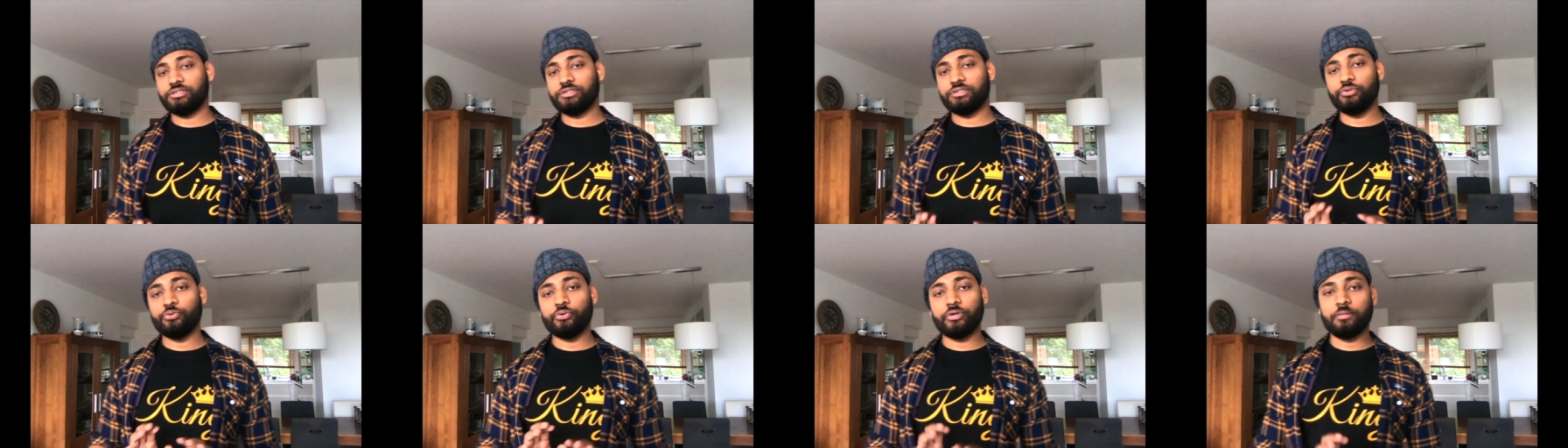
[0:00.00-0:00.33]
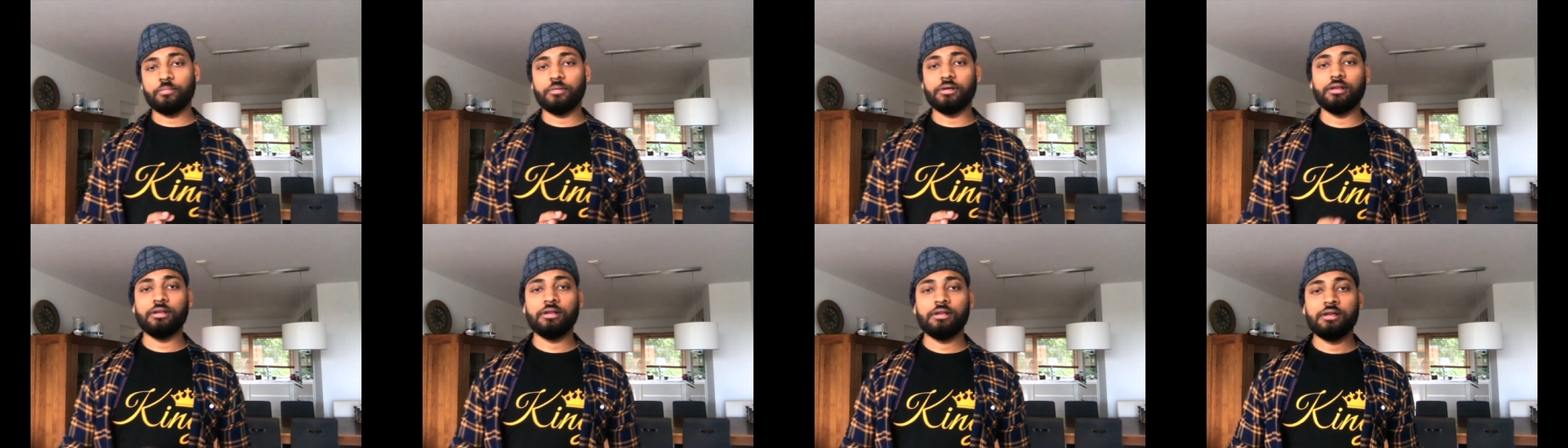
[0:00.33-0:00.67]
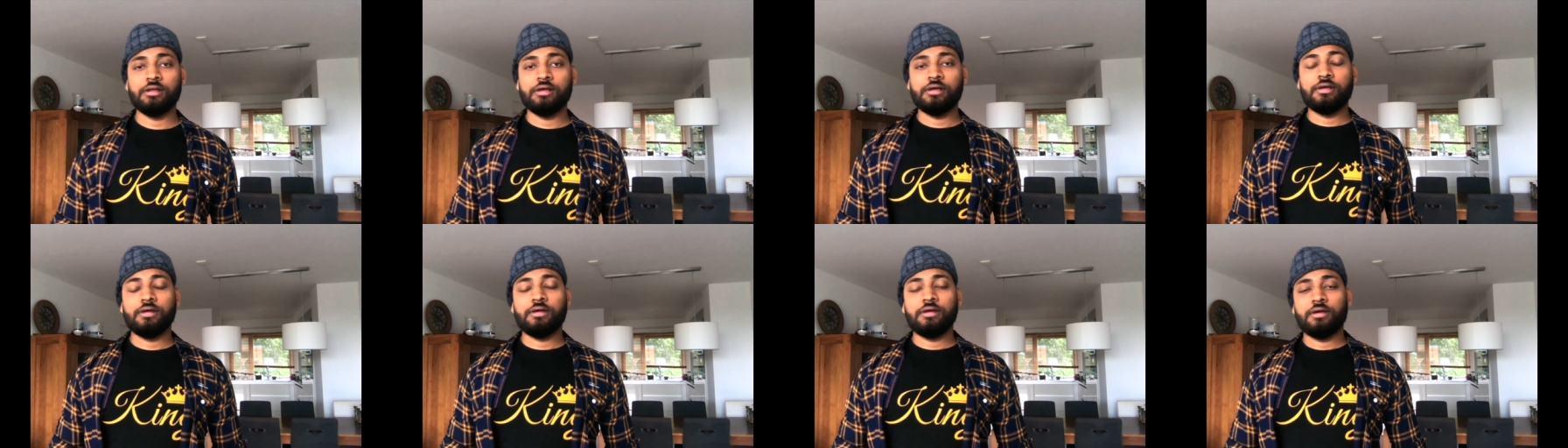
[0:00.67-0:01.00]
doable,
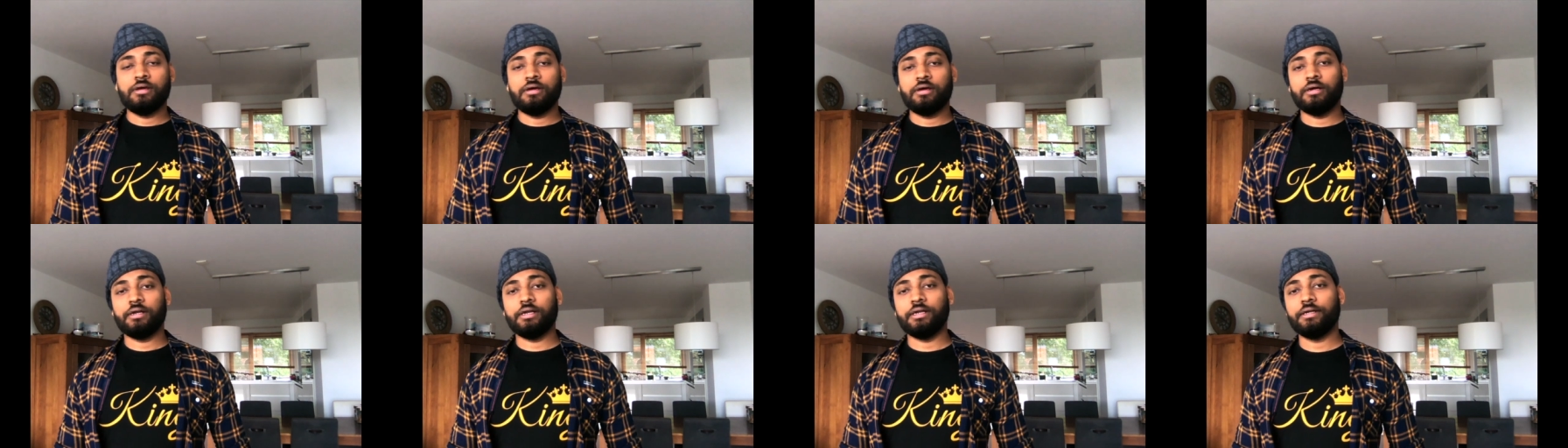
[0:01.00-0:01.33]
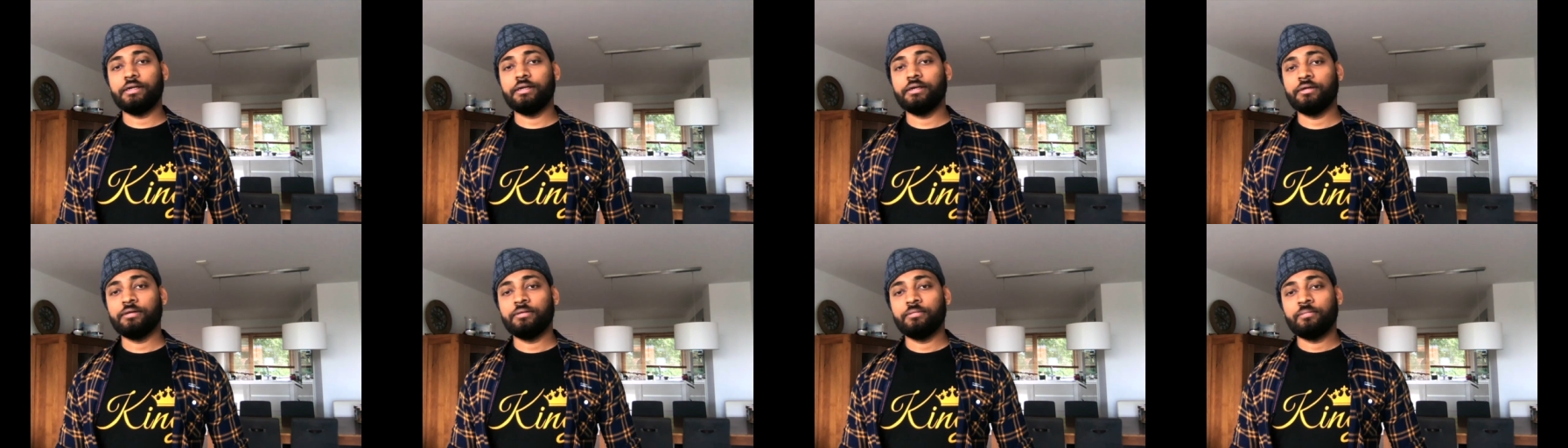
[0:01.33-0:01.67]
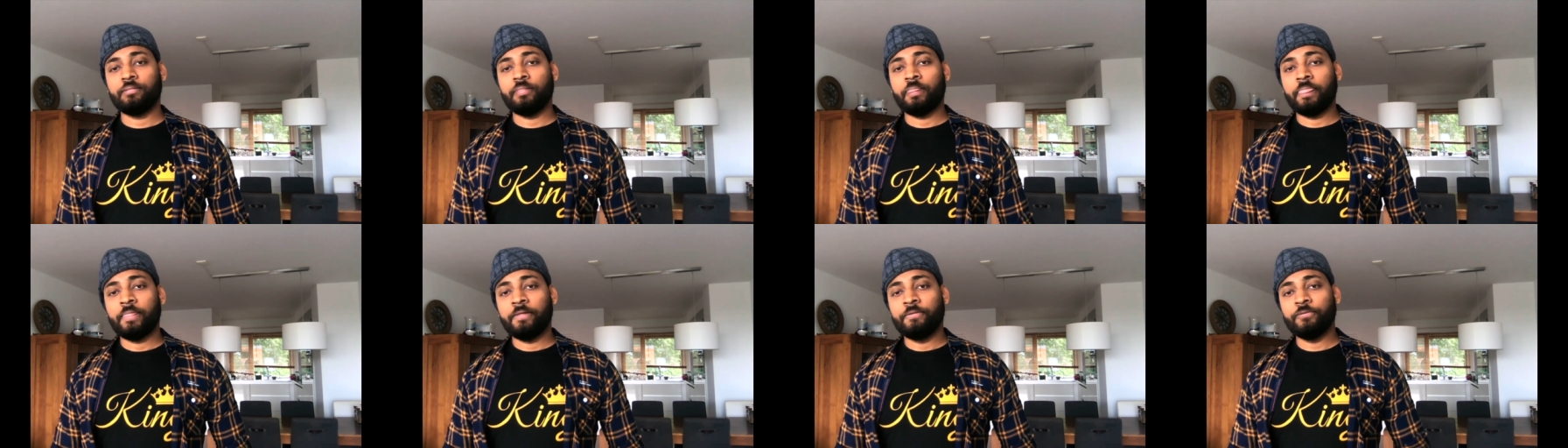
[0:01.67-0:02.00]
right?
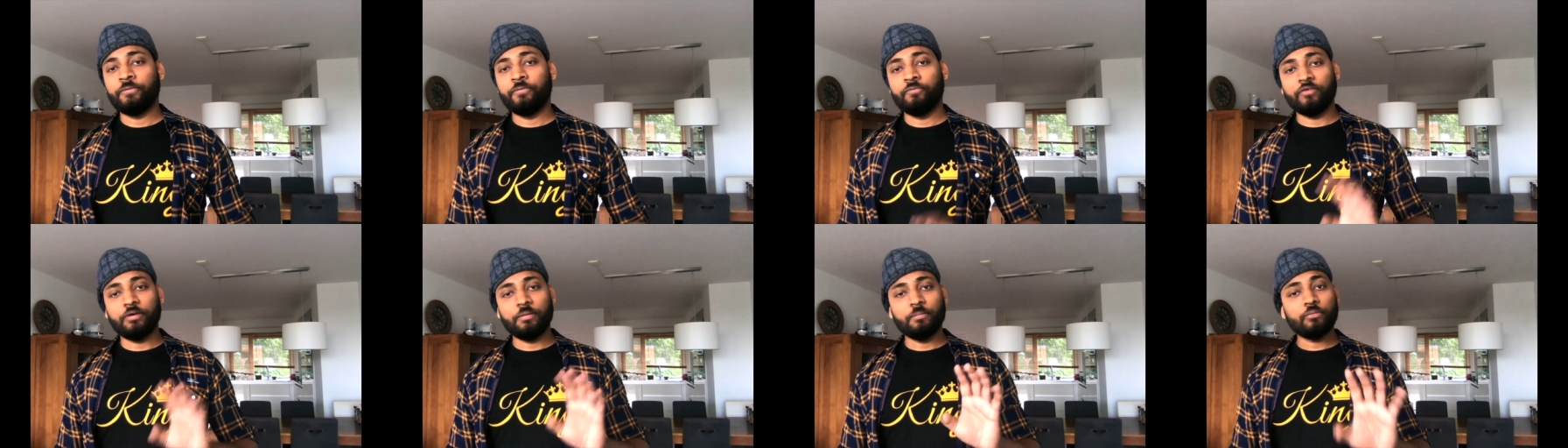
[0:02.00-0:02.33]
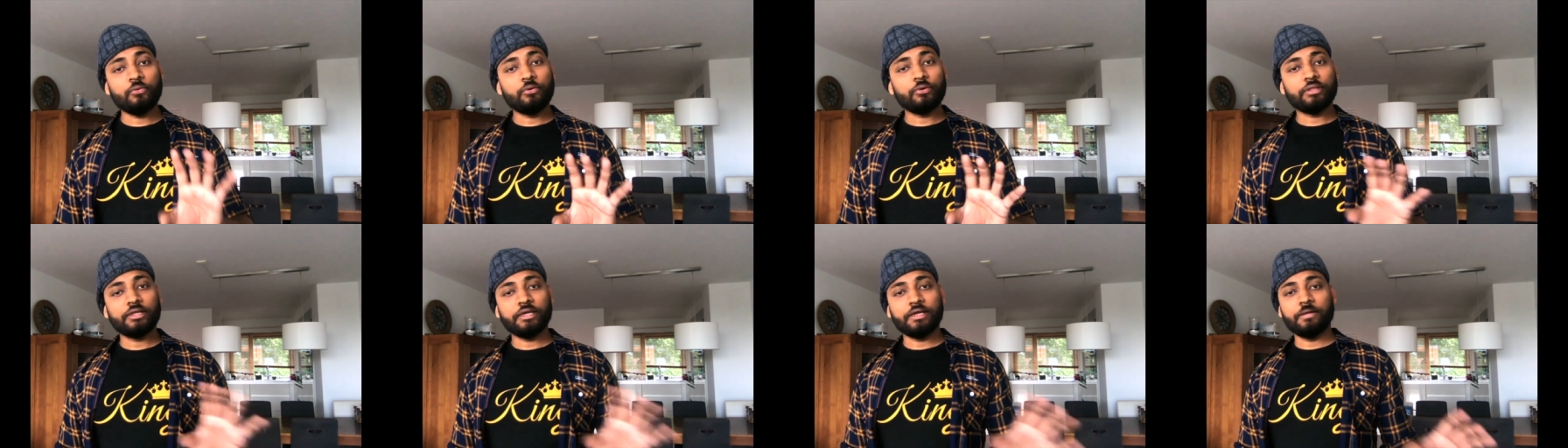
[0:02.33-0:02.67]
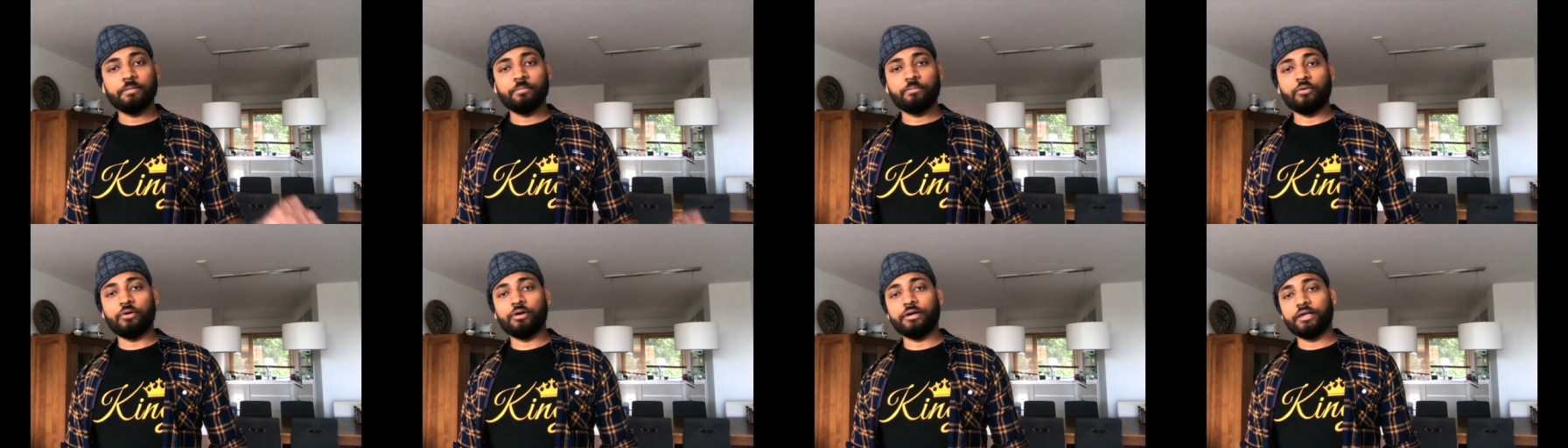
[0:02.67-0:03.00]
So one more thing
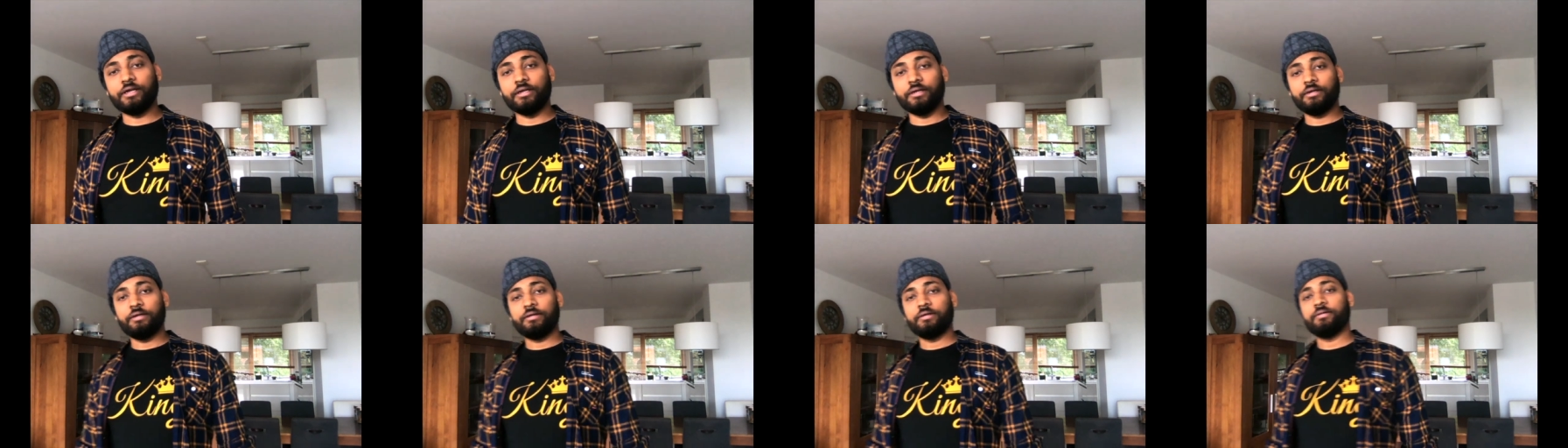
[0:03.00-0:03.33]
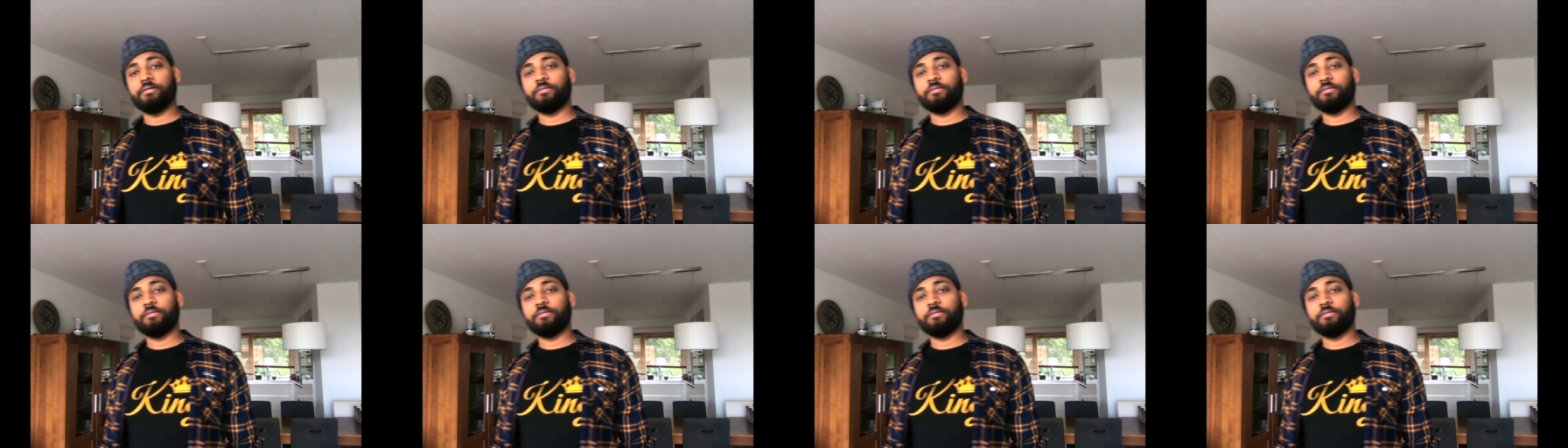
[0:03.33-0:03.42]
important,